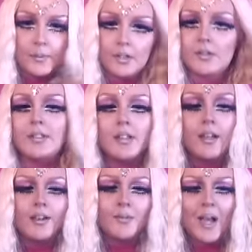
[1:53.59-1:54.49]
because
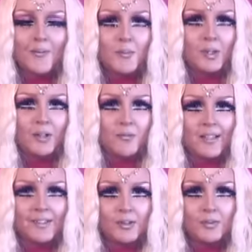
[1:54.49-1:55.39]
if you have a mucky
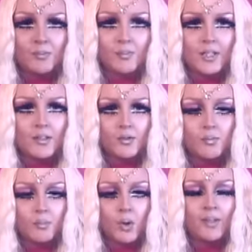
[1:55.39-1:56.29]
face, you'd be
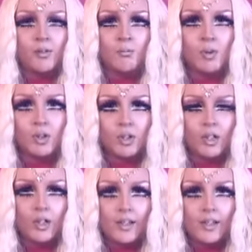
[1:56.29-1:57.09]
putting the muck